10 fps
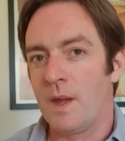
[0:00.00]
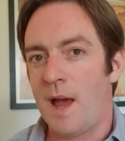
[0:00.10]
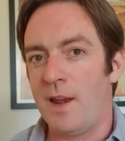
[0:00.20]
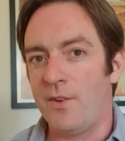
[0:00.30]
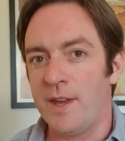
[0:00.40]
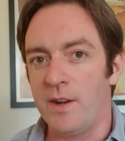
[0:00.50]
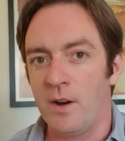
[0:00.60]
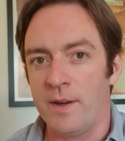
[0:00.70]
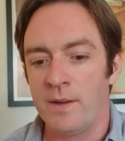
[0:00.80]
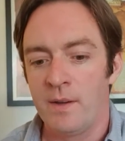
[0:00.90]
Hello Year
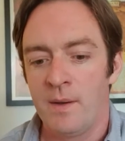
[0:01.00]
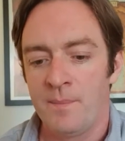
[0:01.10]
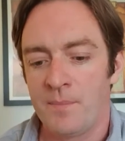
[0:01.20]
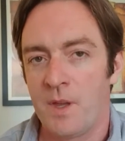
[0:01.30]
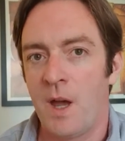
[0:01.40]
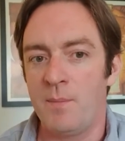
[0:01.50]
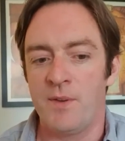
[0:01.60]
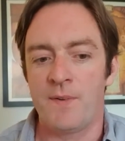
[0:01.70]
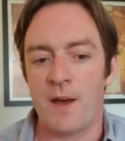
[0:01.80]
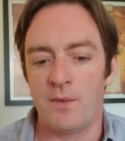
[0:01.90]
9. I
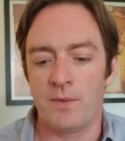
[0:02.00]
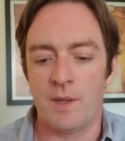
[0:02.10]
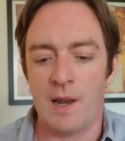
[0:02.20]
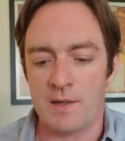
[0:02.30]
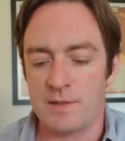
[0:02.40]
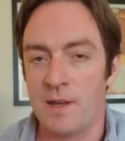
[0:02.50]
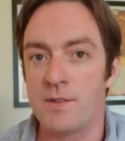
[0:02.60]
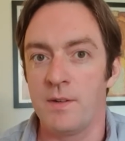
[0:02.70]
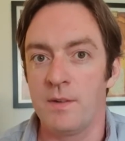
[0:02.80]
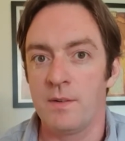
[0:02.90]
hope you found the last
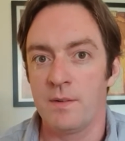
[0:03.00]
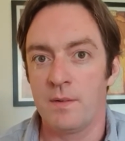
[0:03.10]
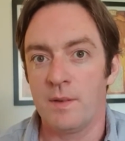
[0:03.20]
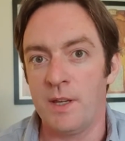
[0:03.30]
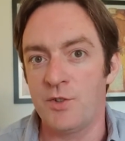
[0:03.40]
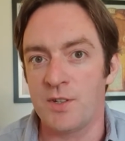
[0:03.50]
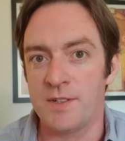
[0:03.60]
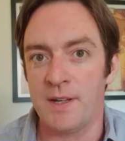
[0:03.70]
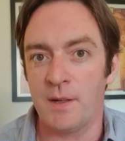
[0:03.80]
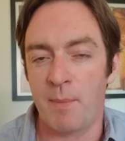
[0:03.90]
lesson
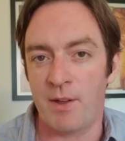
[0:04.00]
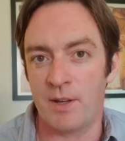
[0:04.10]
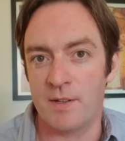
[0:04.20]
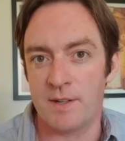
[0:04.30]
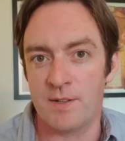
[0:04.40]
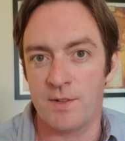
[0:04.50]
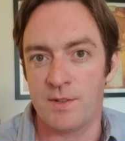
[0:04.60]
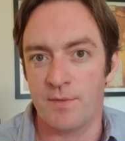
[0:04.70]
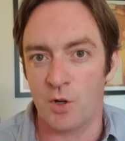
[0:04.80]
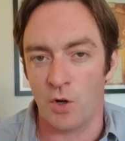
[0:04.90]
interesting about the
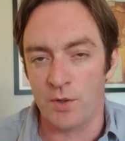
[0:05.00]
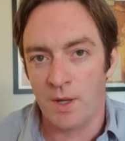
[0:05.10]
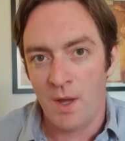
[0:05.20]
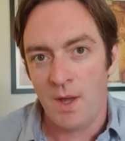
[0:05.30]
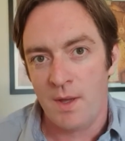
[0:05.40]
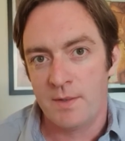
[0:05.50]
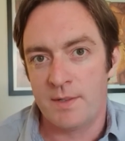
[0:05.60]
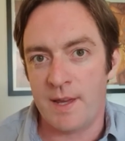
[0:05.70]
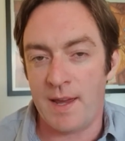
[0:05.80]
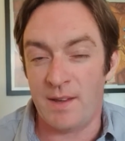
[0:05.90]
existence of God.
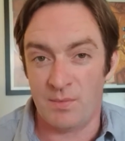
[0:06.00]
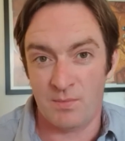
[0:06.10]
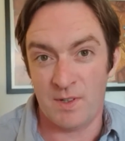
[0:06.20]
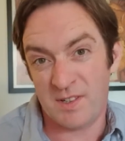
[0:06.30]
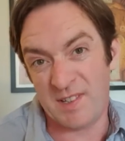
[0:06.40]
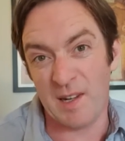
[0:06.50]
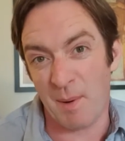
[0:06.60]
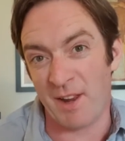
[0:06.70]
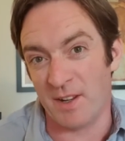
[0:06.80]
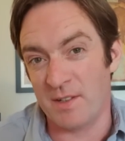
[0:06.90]
Today it's still
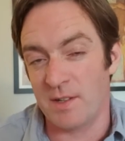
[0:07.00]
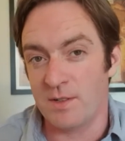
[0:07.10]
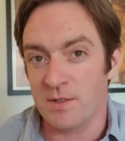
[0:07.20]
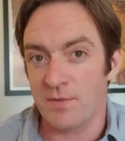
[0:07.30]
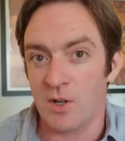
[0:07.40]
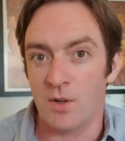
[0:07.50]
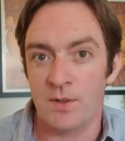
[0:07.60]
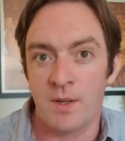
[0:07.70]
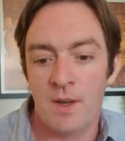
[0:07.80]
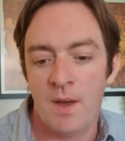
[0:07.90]
about the existence of
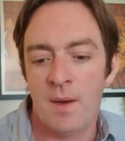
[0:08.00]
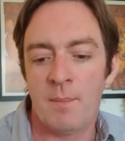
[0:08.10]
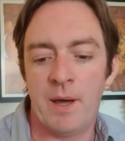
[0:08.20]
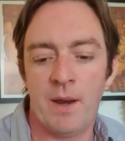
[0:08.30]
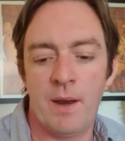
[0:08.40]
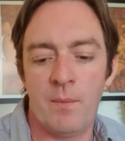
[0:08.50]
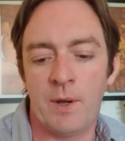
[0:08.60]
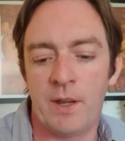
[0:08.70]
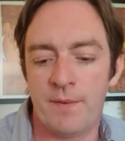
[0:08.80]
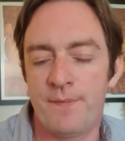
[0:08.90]
God, but
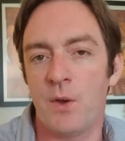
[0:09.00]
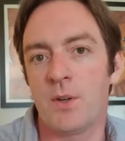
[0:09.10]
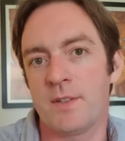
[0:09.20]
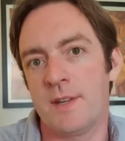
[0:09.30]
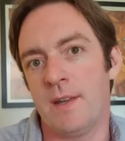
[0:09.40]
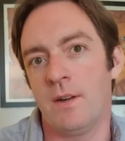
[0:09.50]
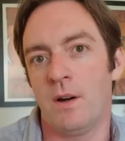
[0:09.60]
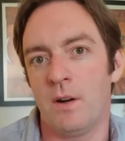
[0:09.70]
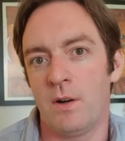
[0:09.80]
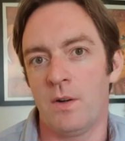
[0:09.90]
we're going to focus
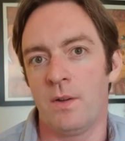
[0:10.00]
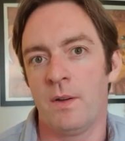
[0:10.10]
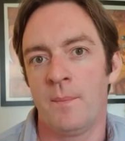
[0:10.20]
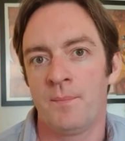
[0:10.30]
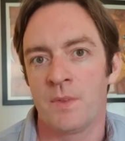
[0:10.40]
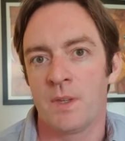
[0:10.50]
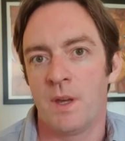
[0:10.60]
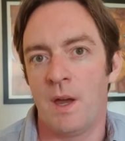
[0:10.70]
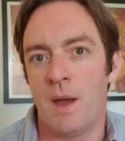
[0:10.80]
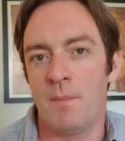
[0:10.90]
in on
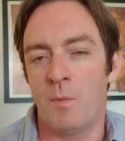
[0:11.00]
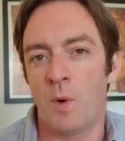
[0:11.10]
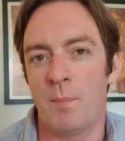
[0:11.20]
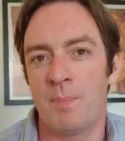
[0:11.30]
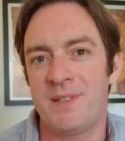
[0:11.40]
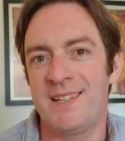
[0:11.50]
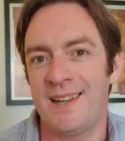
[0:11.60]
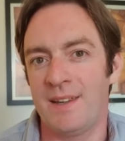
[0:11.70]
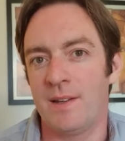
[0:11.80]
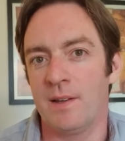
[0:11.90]
one
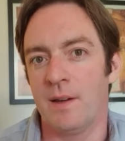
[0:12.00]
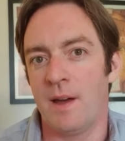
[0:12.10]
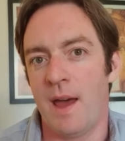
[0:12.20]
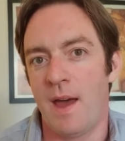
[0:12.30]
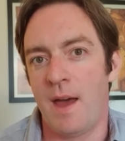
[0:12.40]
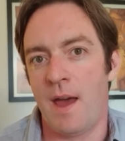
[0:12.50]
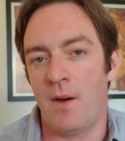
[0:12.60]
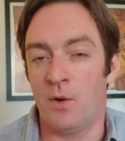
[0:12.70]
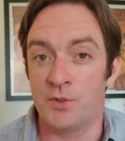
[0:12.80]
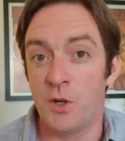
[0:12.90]
particular
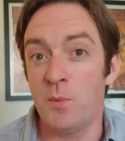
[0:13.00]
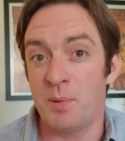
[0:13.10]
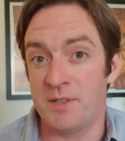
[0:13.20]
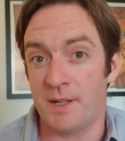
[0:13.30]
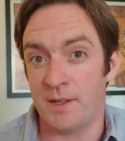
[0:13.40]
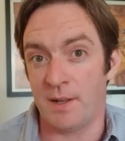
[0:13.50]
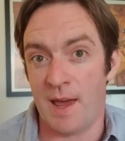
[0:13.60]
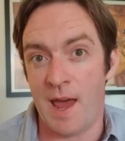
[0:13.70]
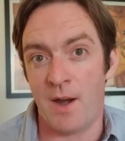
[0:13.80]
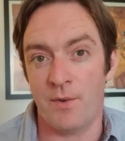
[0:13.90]
or two
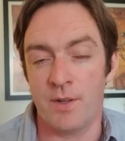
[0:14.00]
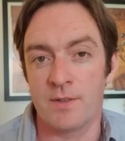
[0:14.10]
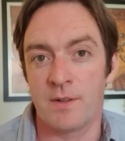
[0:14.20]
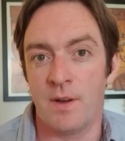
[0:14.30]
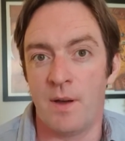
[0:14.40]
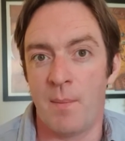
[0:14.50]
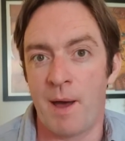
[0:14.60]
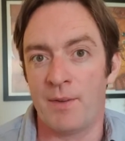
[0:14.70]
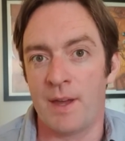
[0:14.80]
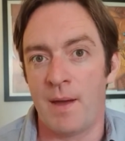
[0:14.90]
particular areas
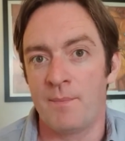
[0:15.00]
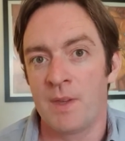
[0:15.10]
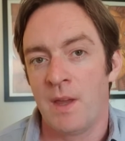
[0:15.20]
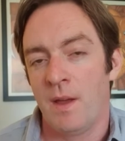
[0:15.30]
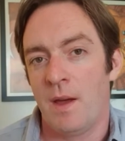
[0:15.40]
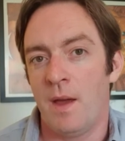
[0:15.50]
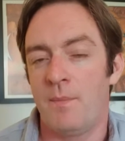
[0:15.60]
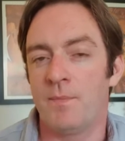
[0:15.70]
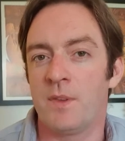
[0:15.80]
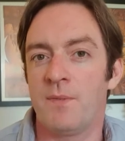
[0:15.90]
about that.
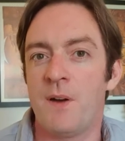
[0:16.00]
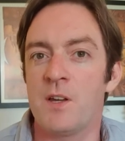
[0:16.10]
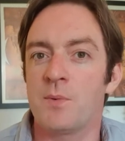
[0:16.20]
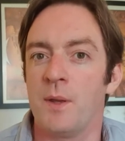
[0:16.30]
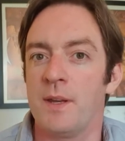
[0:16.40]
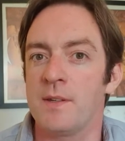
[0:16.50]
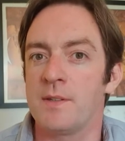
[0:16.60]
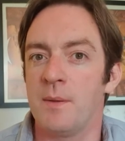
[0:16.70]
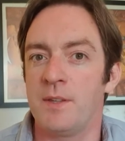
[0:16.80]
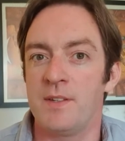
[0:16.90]
The first one
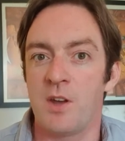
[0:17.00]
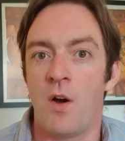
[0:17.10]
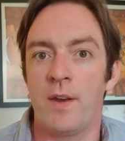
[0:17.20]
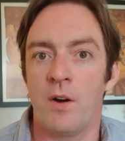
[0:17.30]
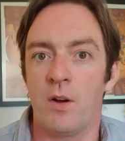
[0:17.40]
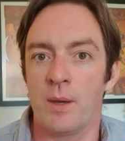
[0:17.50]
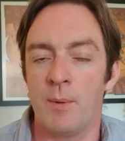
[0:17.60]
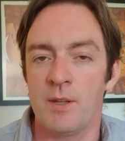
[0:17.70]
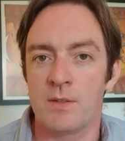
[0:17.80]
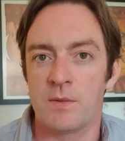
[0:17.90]
is the design
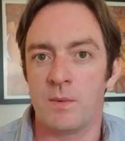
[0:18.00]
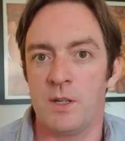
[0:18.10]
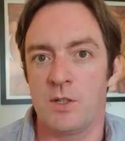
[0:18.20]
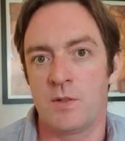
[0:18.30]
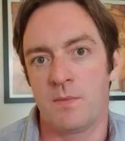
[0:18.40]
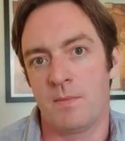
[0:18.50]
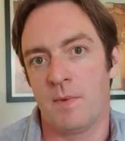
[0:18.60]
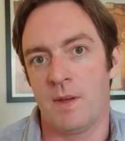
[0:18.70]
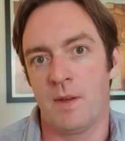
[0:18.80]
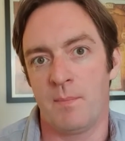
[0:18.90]
argument, which
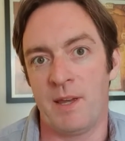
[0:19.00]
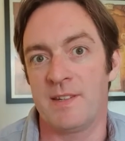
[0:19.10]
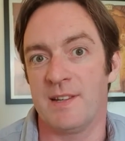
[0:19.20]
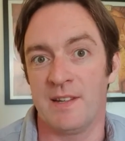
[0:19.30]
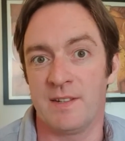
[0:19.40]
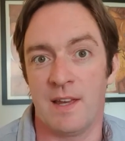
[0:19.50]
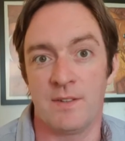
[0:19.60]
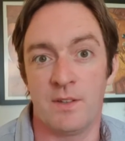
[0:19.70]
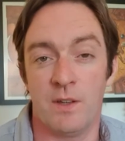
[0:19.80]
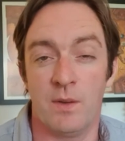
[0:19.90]
basically
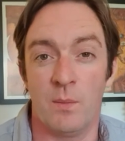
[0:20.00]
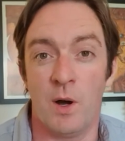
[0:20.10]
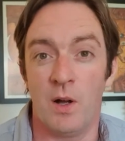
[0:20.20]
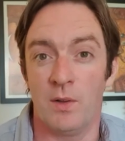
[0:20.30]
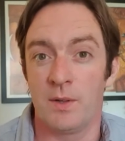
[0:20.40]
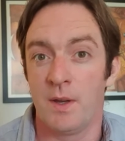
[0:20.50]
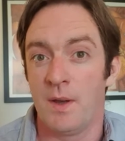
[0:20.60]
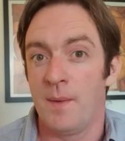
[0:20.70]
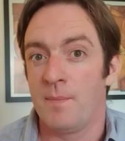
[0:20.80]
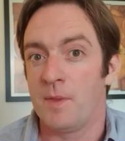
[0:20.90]
says that the world
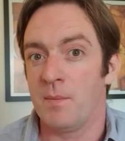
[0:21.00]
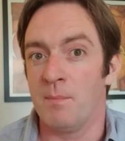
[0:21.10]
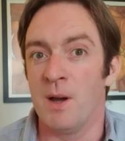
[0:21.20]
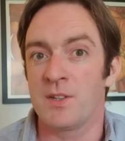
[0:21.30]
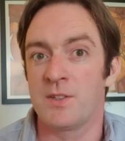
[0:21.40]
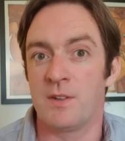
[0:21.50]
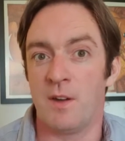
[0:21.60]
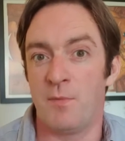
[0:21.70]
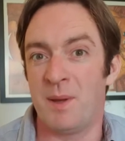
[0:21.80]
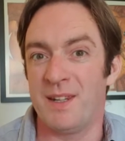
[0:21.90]
must
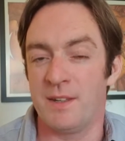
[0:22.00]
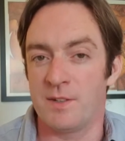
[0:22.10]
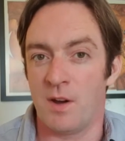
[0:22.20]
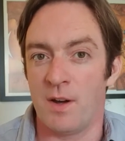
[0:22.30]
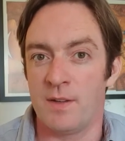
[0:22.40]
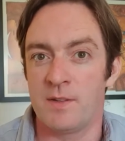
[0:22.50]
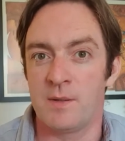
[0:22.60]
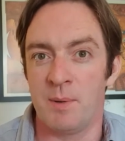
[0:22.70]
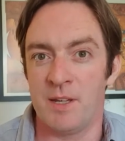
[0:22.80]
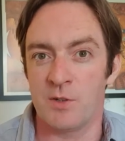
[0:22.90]
have been designed
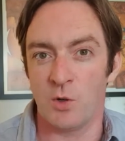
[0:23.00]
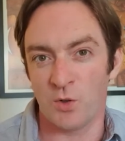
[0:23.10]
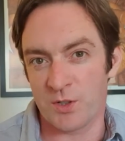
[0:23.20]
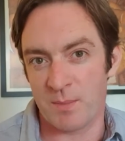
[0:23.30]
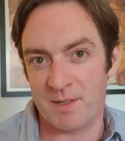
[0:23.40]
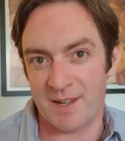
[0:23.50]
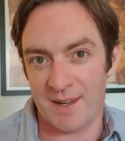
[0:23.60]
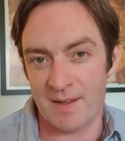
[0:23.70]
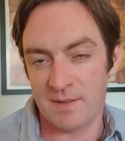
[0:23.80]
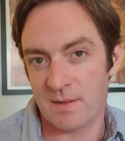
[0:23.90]
to be as awesome as
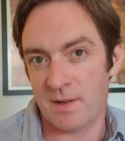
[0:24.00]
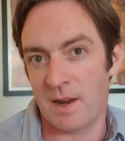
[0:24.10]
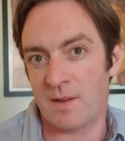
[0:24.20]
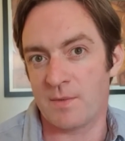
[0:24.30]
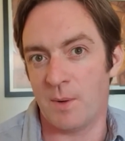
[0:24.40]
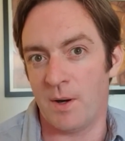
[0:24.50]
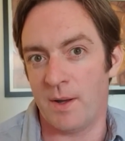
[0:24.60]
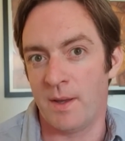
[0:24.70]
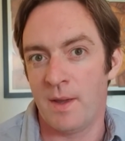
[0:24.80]
it is, and that's why